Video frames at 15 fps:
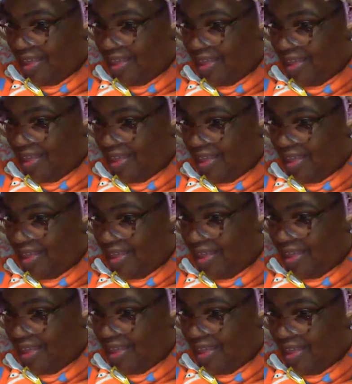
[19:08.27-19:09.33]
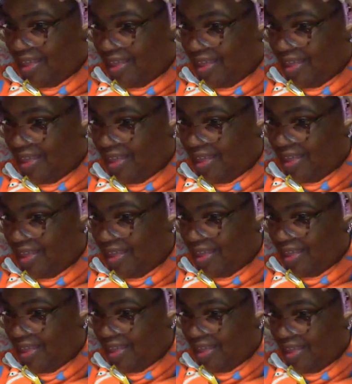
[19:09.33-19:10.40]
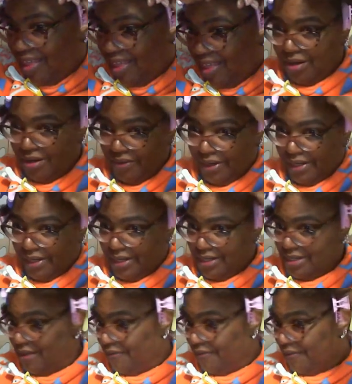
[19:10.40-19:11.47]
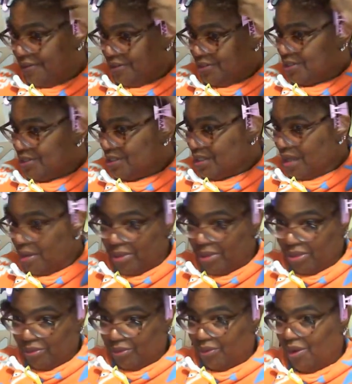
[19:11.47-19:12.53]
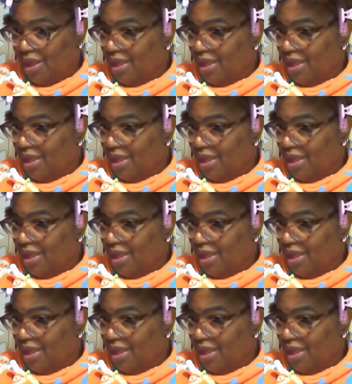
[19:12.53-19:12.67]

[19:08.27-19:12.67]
And you can see the curls are popping already, the definition is coming through,